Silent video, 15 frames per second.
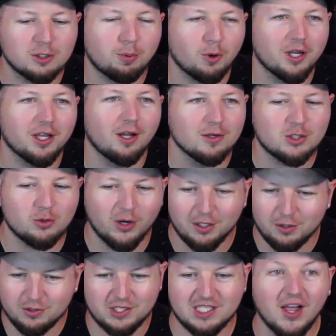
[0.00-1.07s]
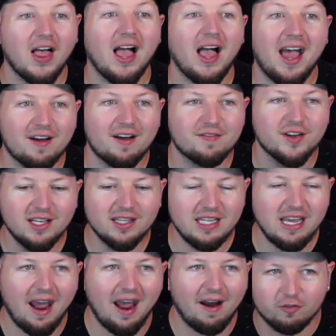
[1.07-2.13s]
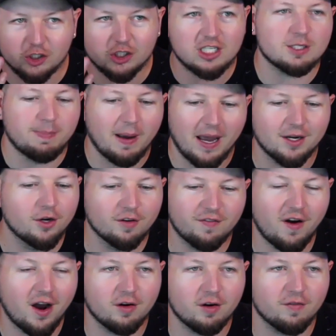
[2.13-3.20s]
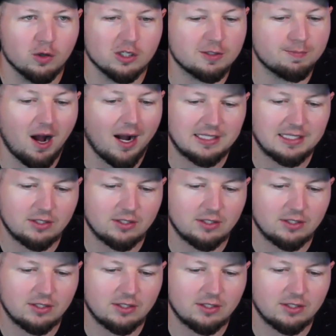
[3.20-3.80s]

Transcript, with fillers: Putting those two in, you still have the average to spend on your final 4 spots.